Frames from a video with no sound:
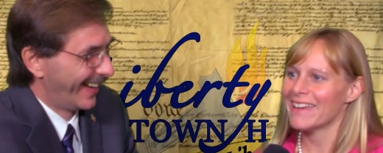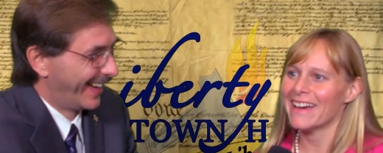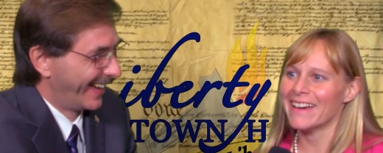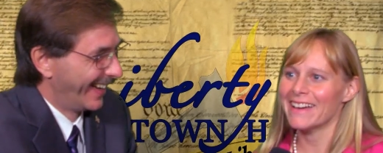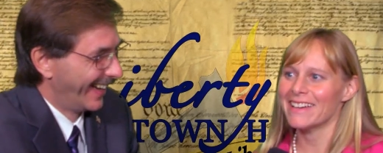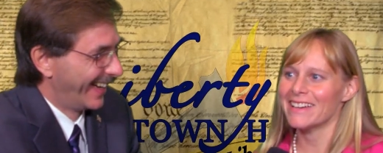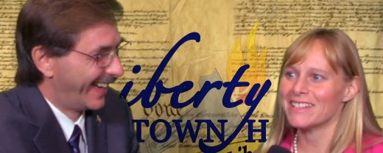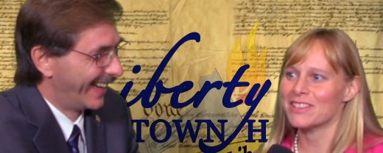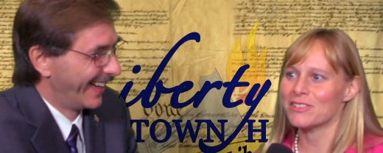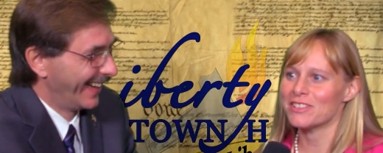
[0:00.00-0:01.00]
Speaker 1: yeah,
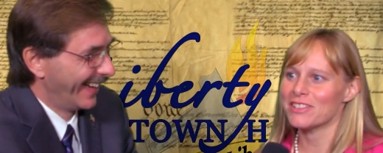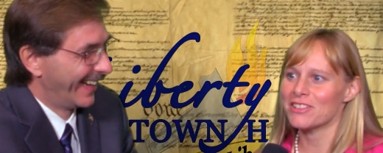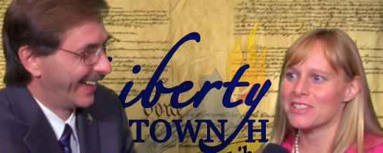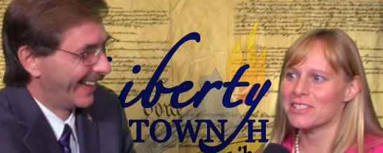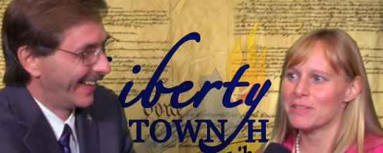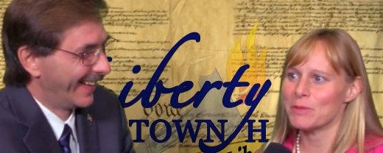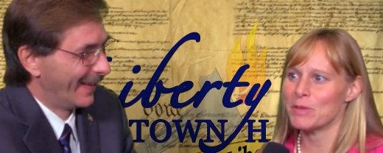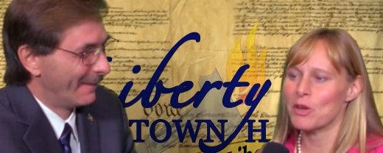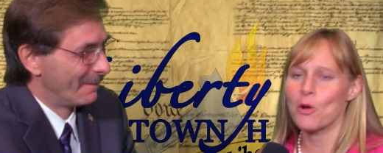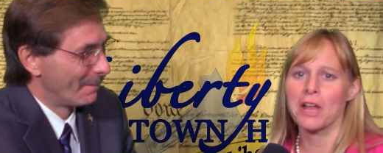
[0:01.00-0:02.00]
and there's there doesn't seem
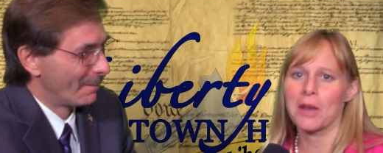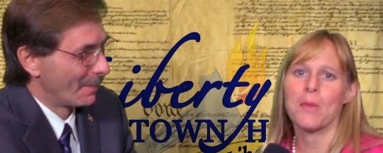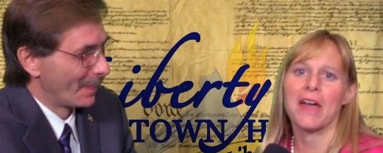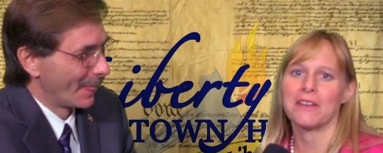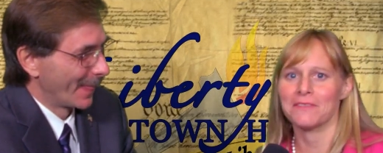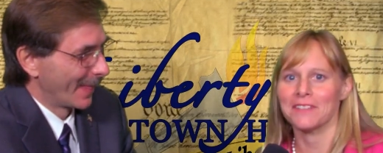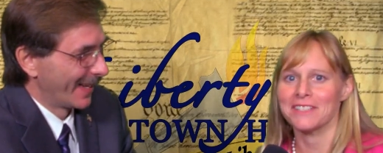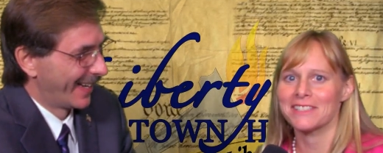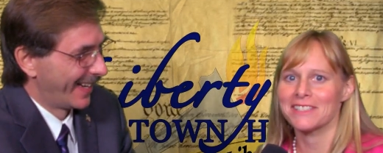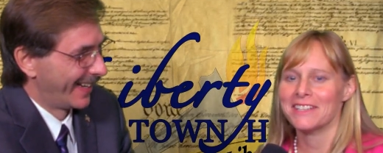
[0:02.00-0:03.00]
to be a whole lot of
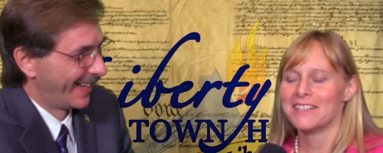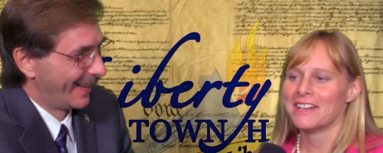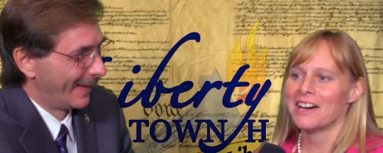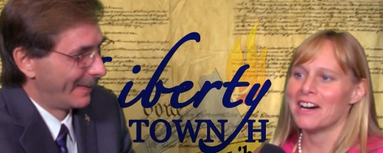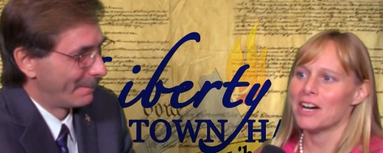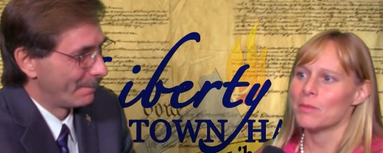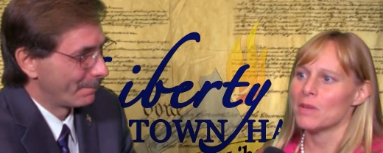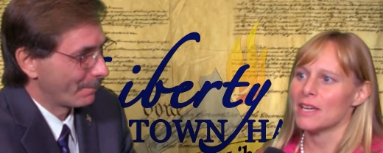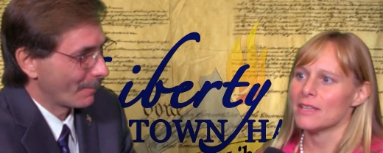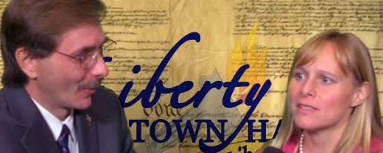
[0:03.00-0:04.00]
benefits,
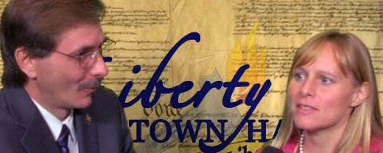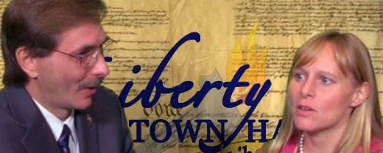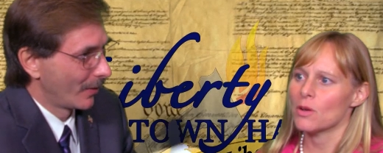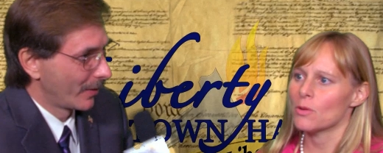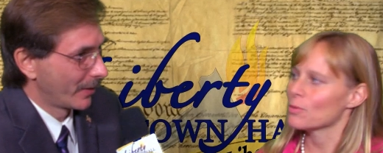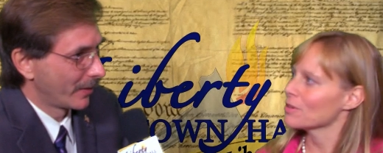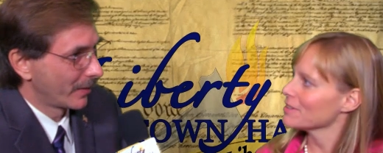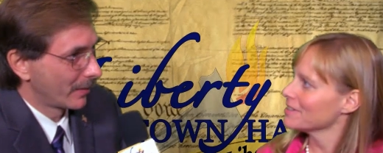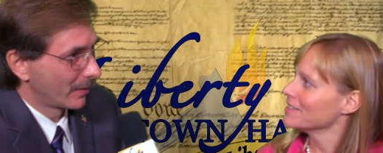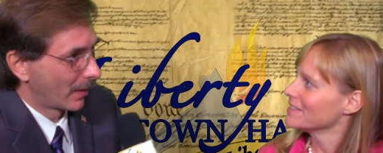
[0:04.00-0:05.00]
um, and so well,
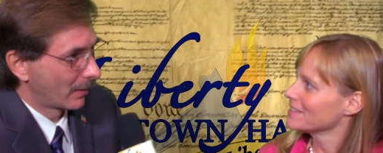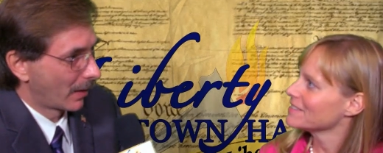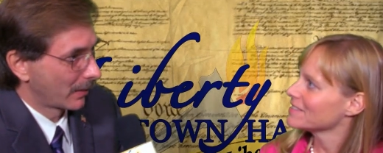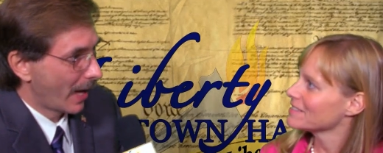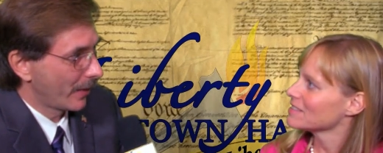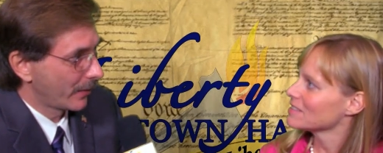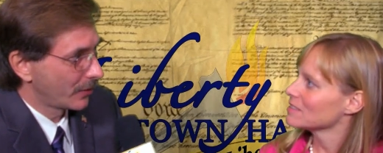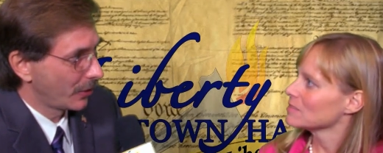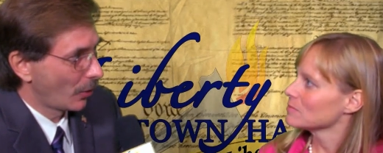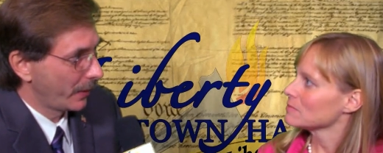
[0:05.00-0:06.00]
the,
Speaker 2: a lot of
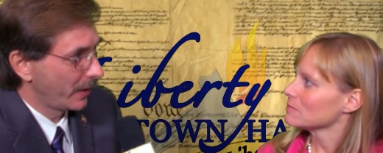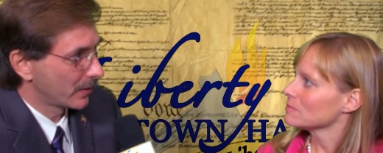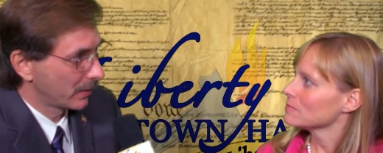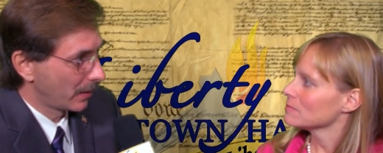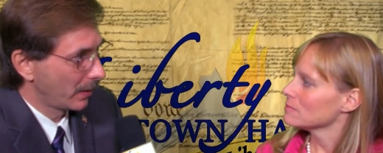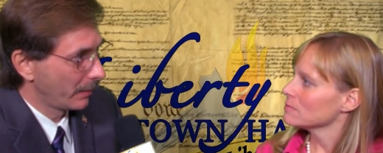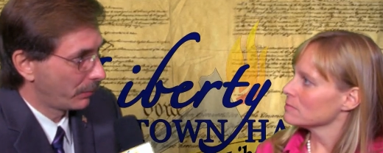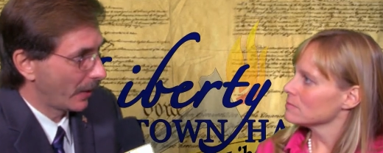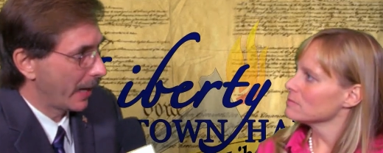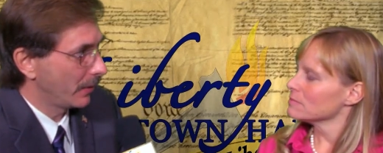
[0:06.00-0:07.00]
the GOP is literally
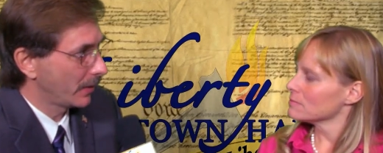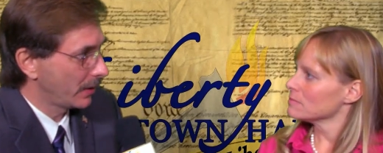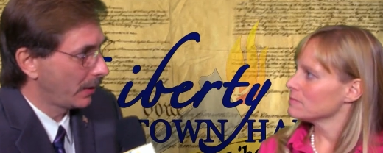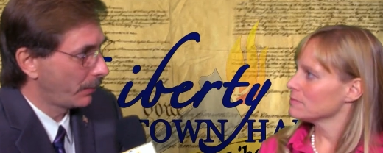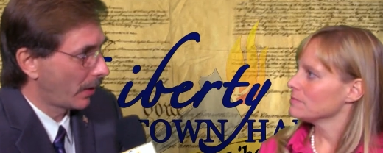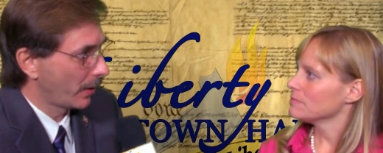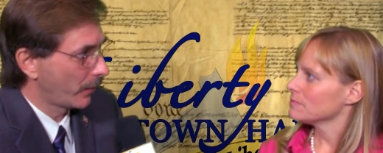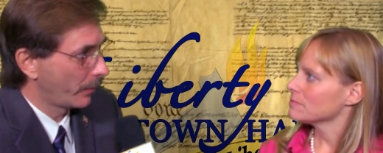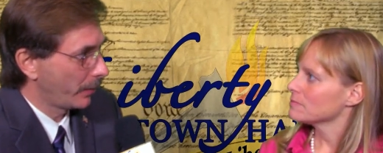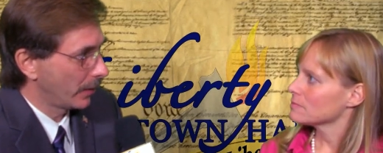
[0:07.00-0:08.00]
blaming the Tea Party
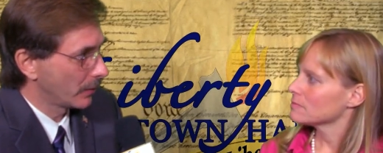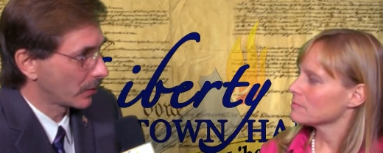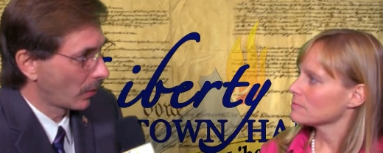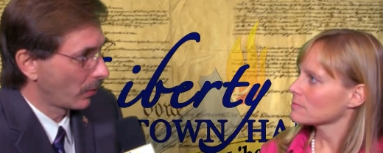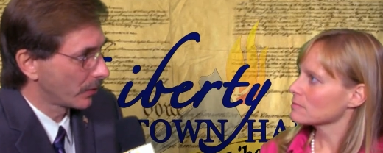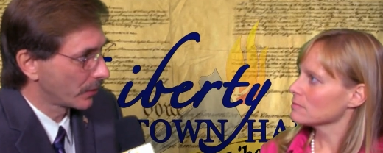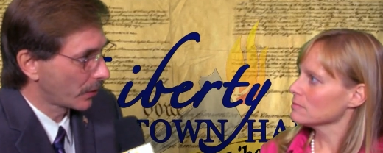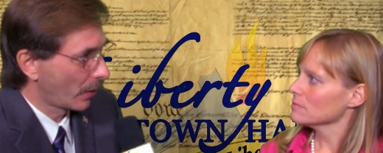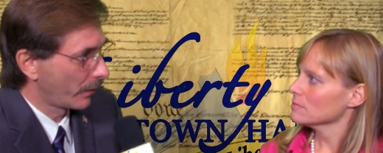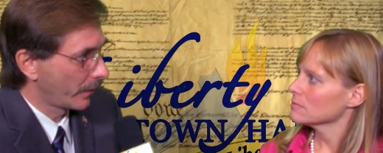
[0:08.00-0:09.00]
for being so
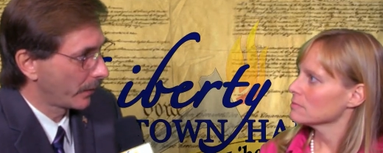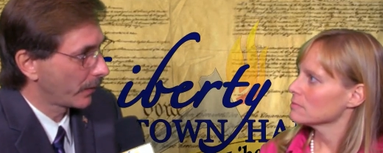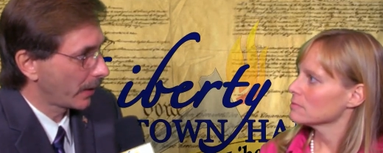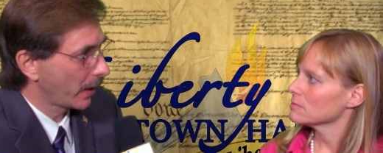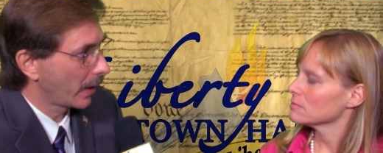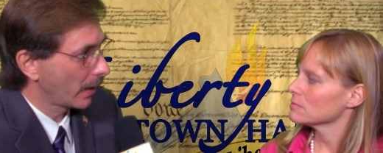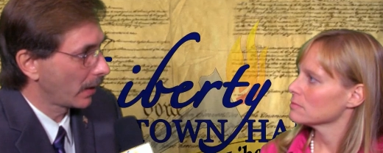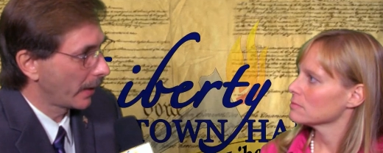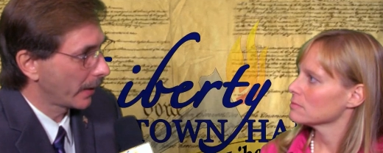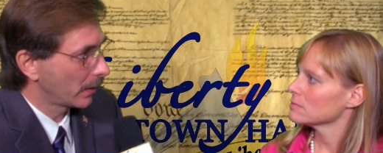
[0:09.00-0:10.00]
conservative that they can't
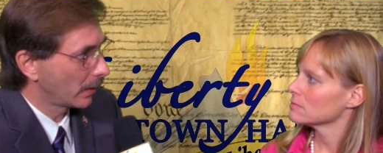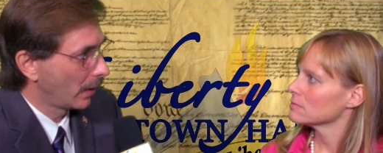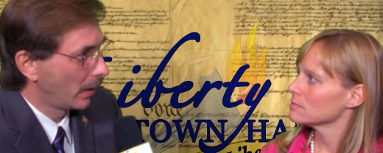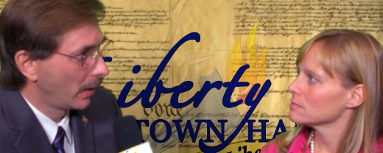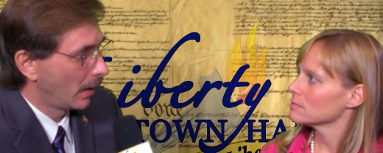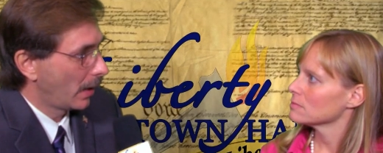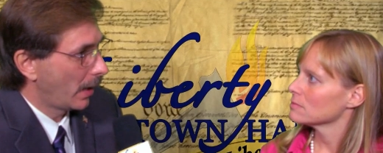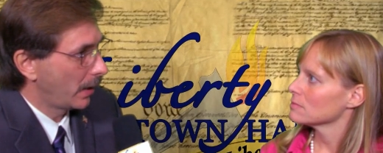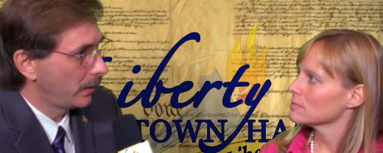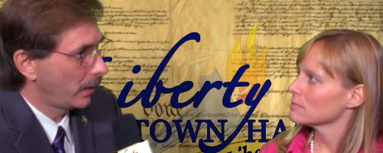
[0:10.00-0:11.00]
get elected, and